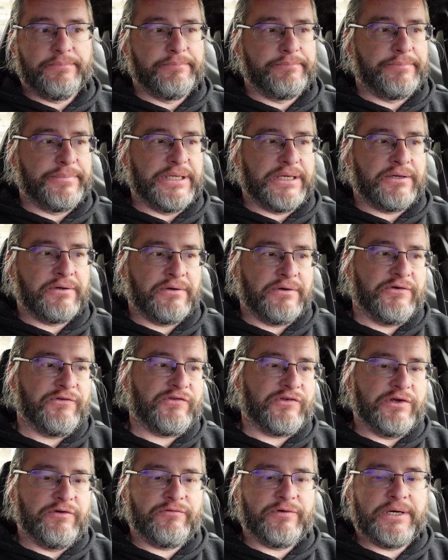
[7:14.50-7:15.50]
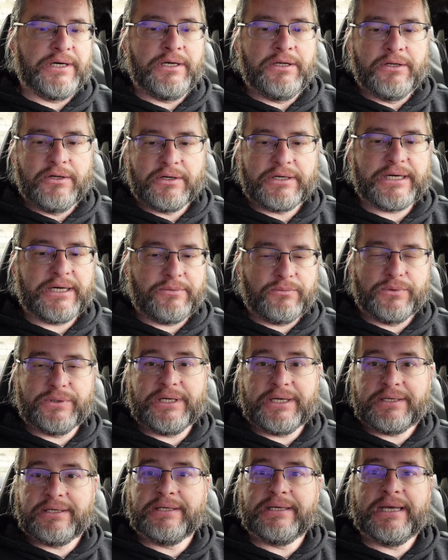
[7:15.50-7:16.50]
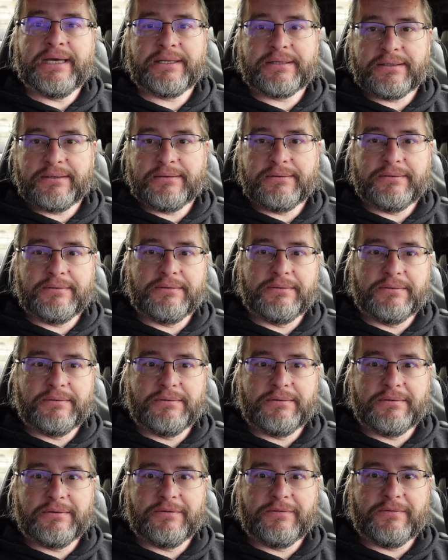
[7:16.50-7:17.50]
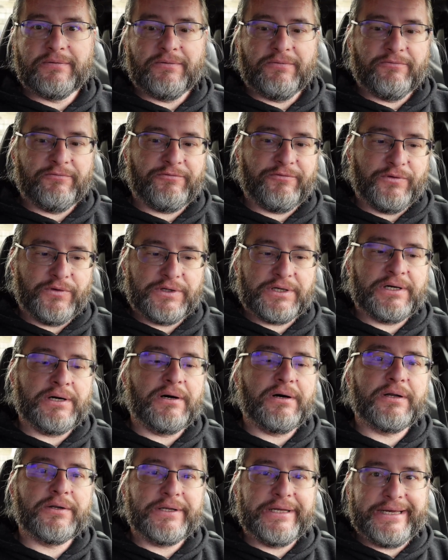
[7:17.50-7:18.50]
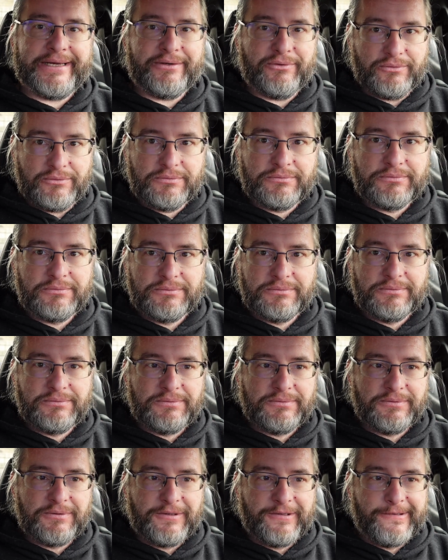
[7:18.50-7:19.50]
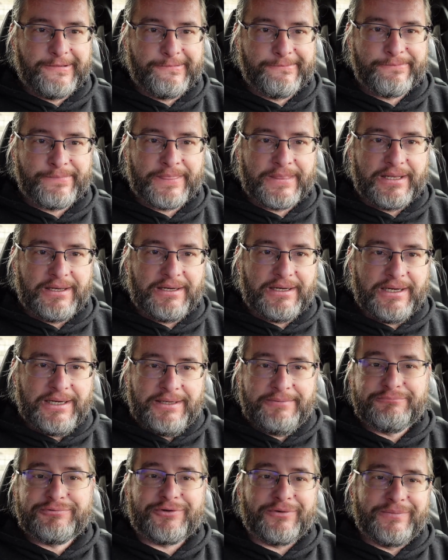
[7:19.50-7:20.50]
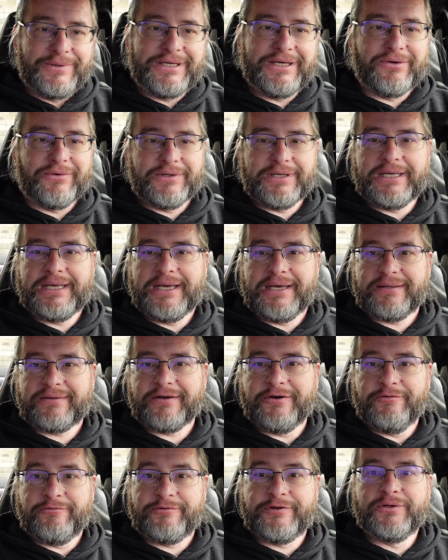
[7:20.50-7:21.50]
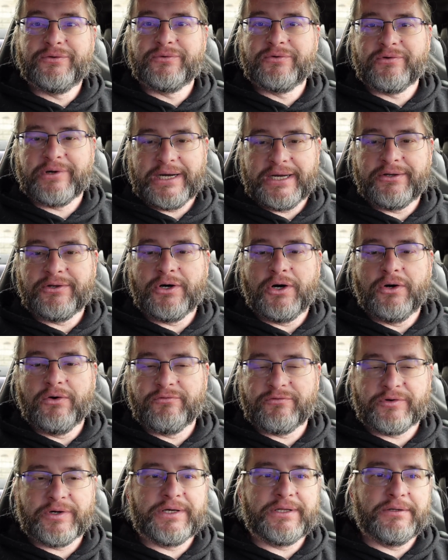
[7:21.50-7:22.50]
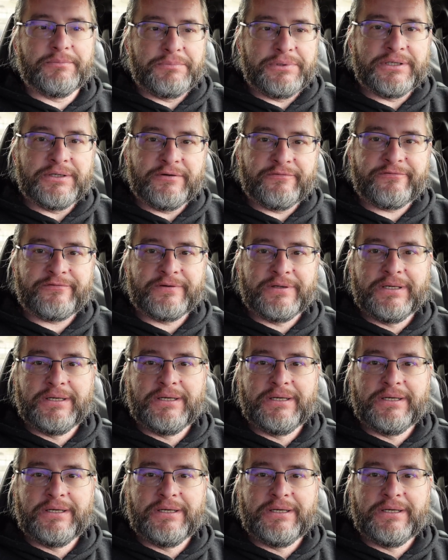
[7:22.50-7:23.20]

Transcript: Because if I look at what I can get for the car now, I'm probably going to get a few grand over and above